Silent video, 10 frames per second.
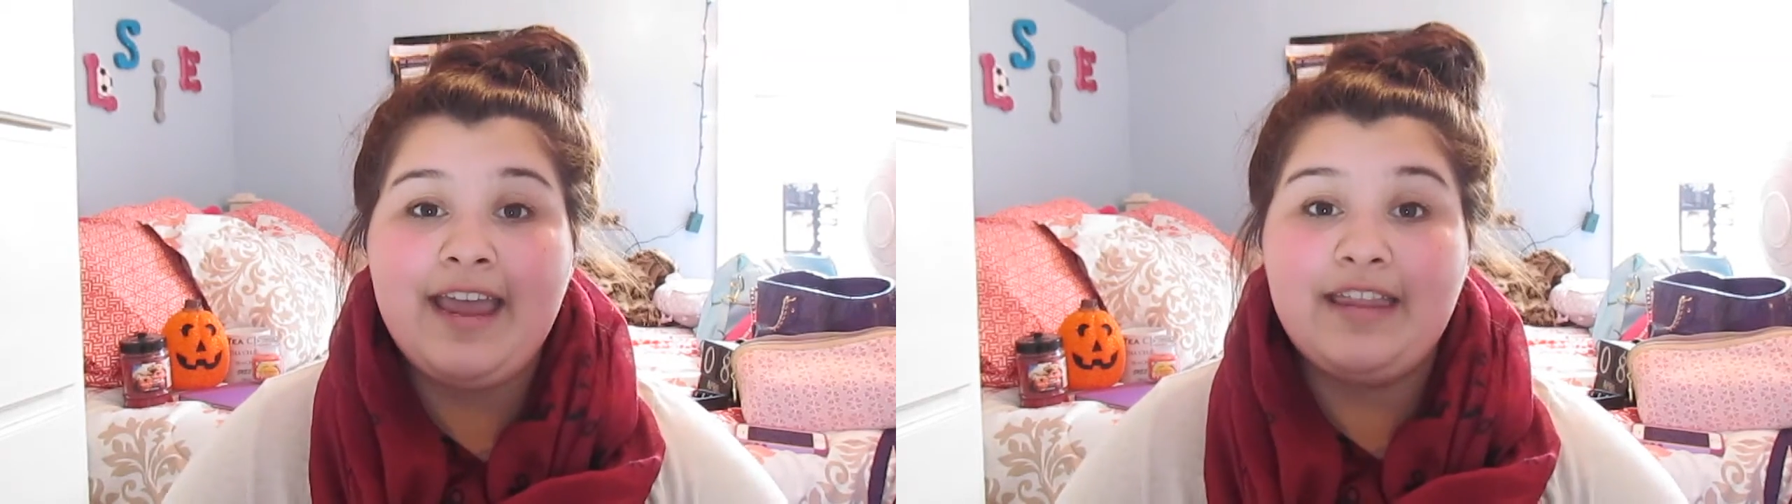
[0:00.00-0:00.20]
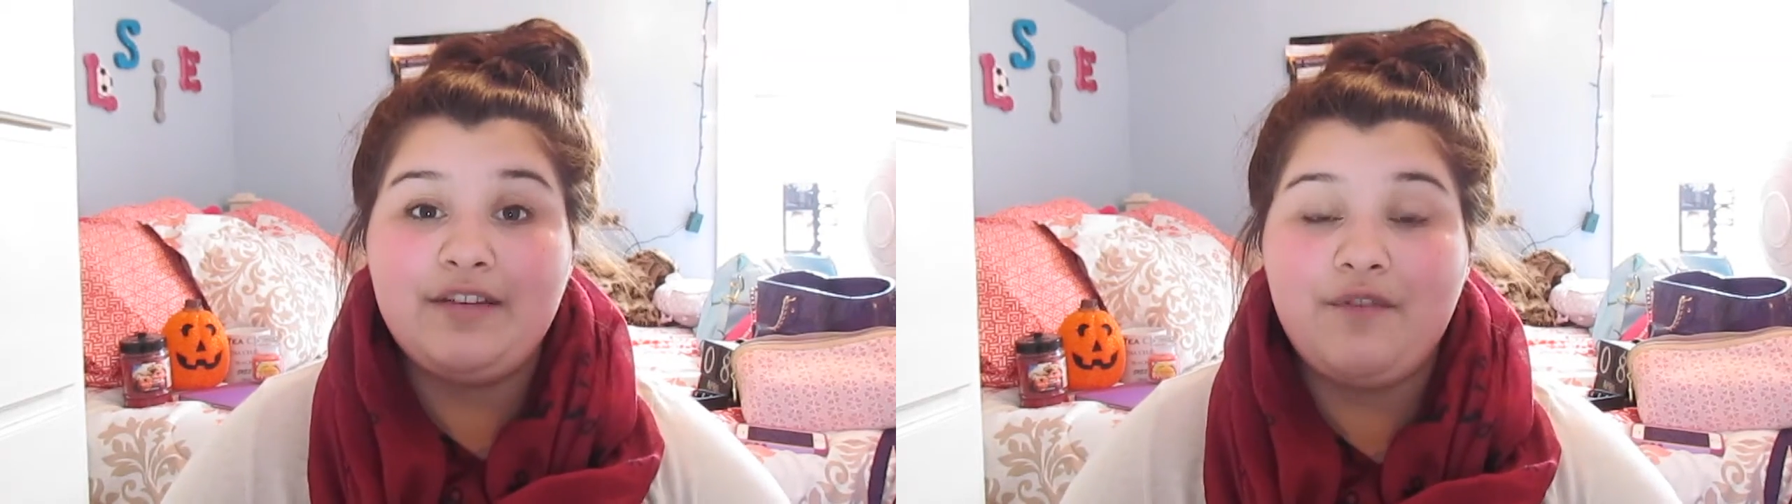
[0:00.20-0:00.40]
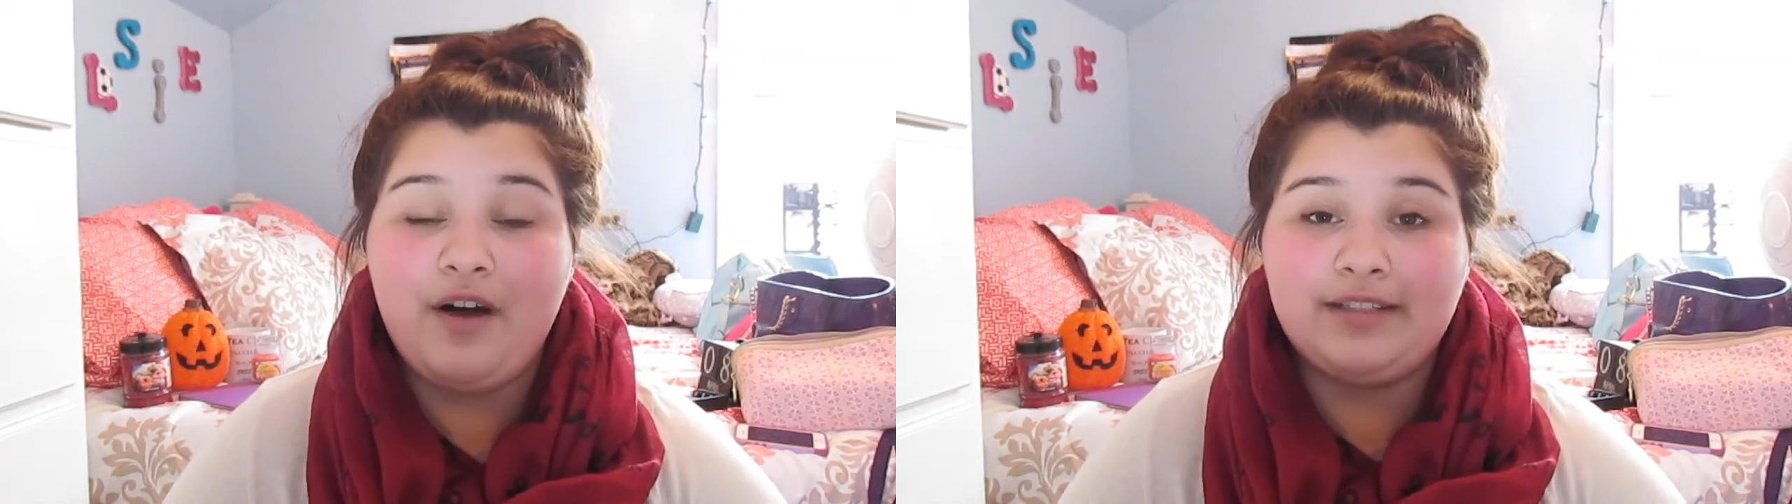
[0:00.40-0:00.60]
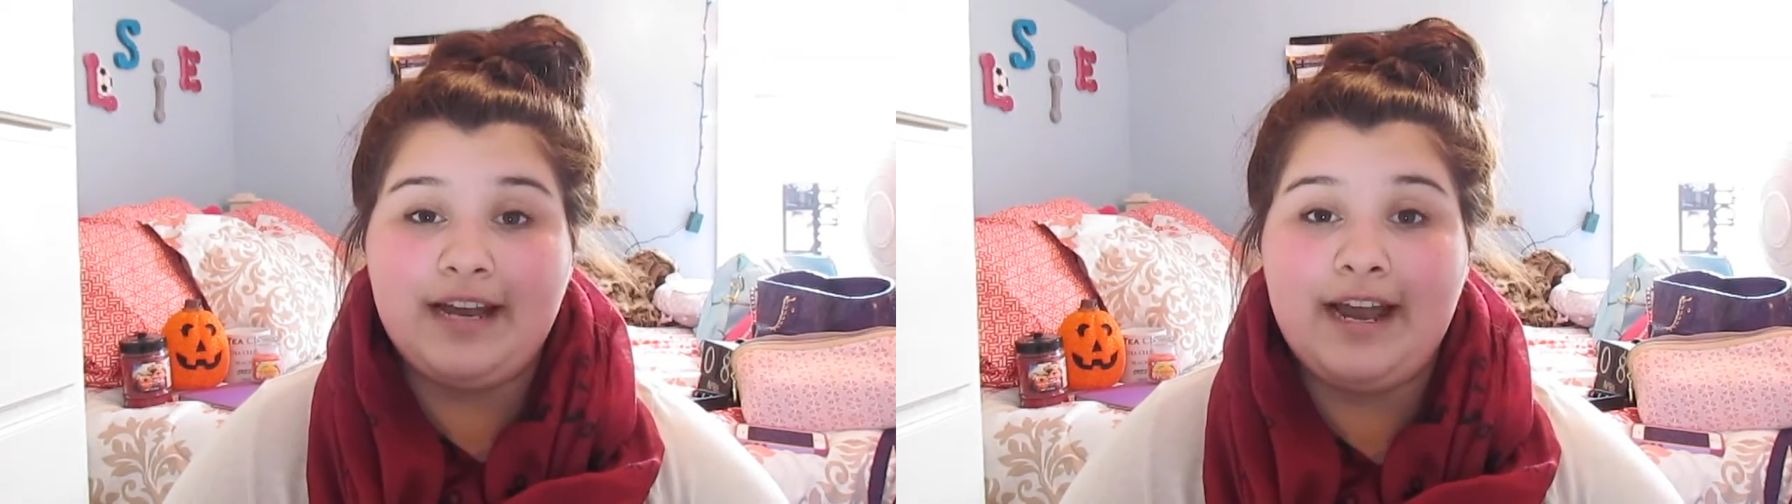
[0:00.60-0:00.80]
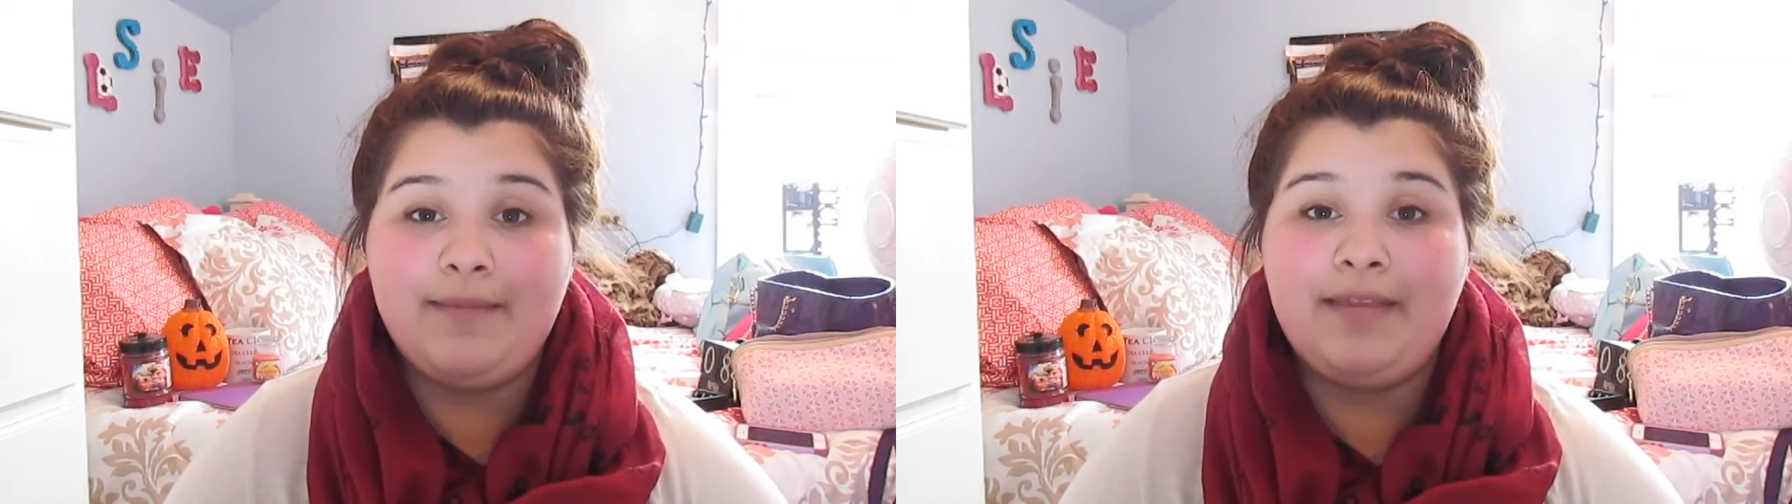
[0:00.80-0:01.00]
in the fall
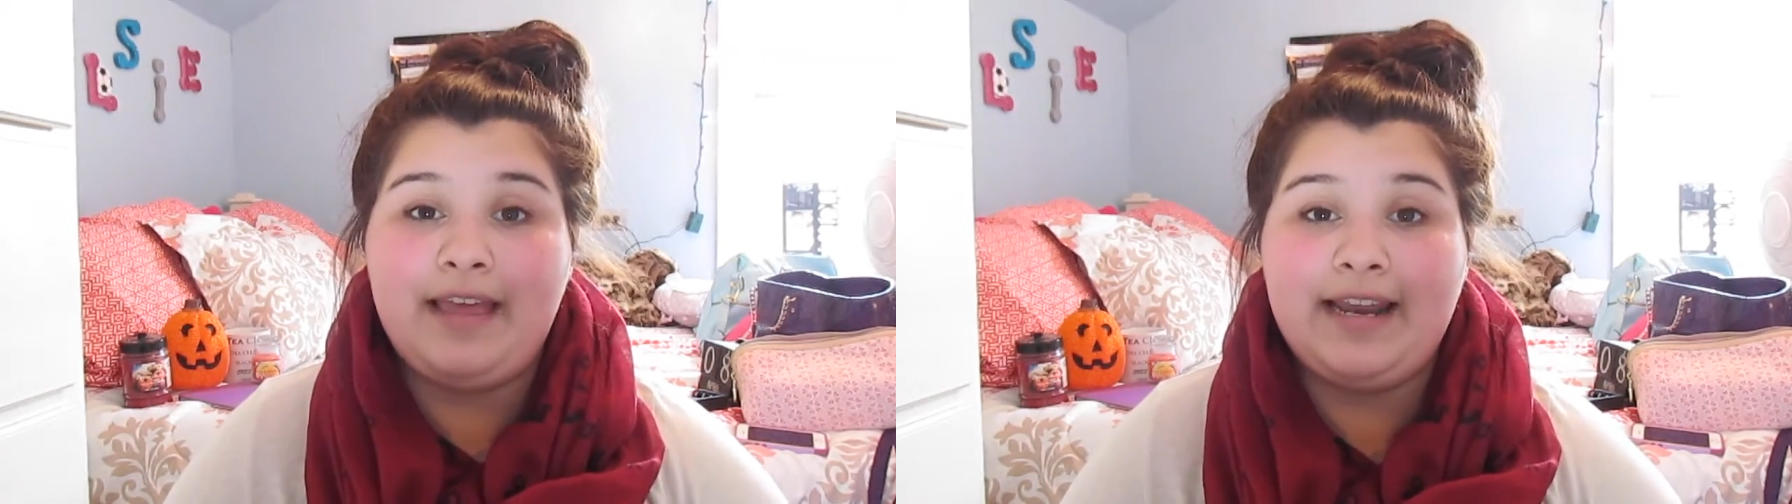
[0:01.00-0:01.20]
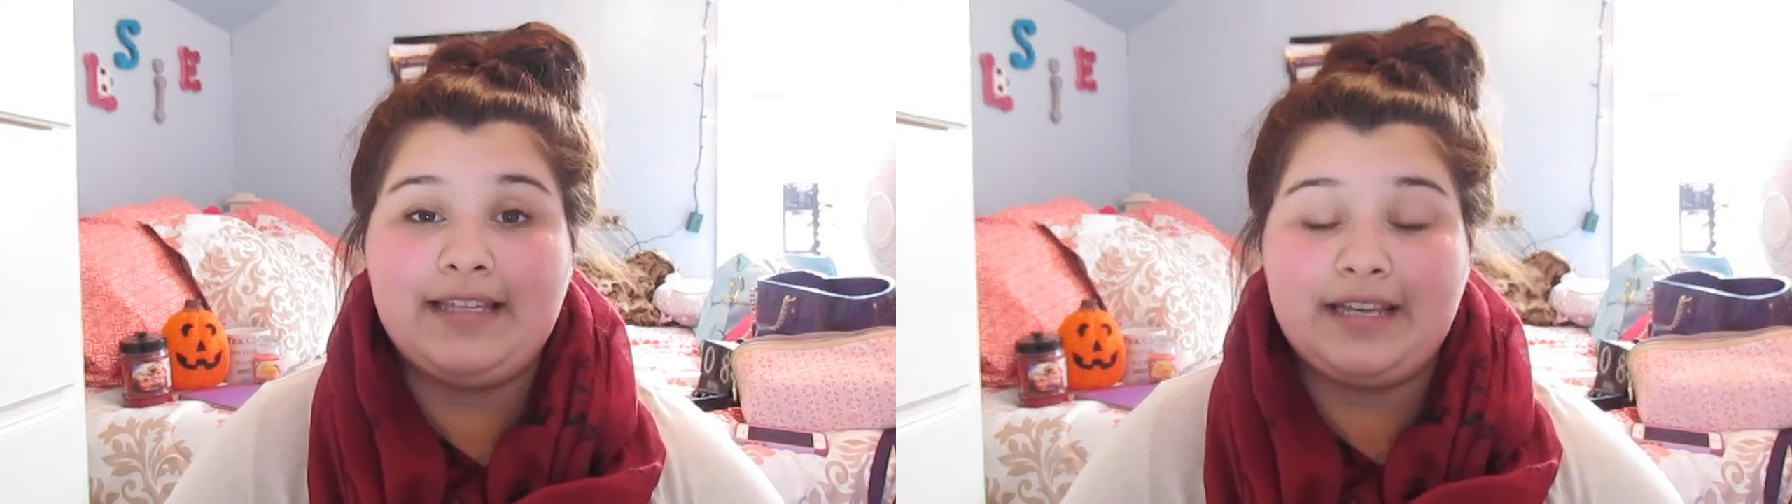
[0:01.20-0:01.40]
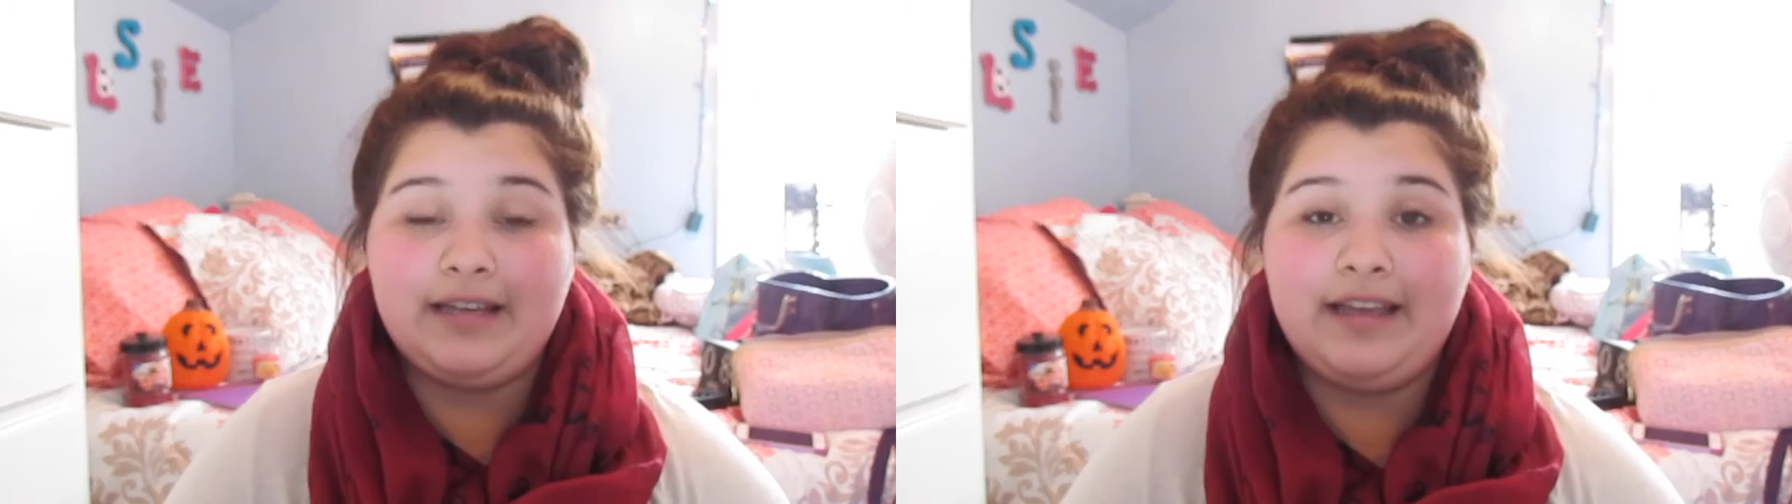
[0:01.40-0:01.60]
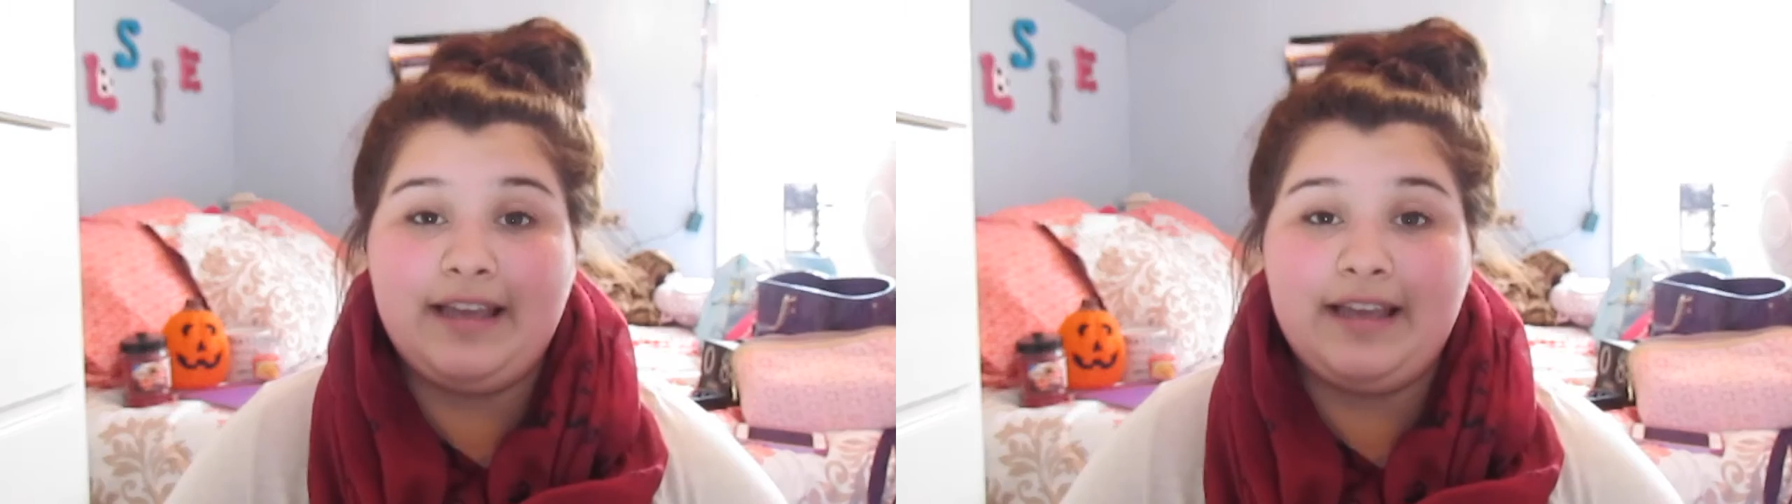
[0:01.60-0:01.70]
time, and that is